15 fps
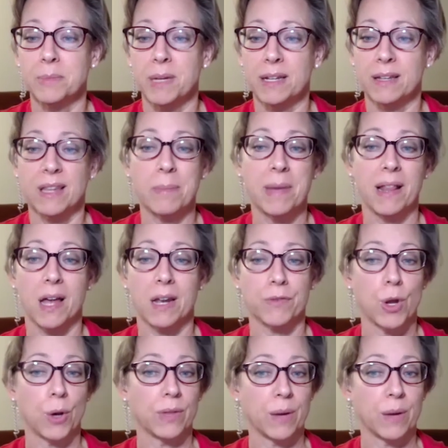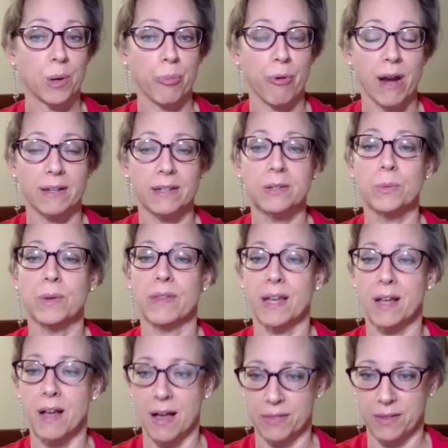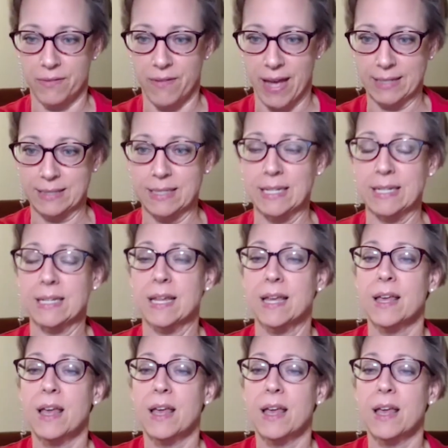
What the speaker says: meaning they may not have known they were pregnant when they got the vaccine,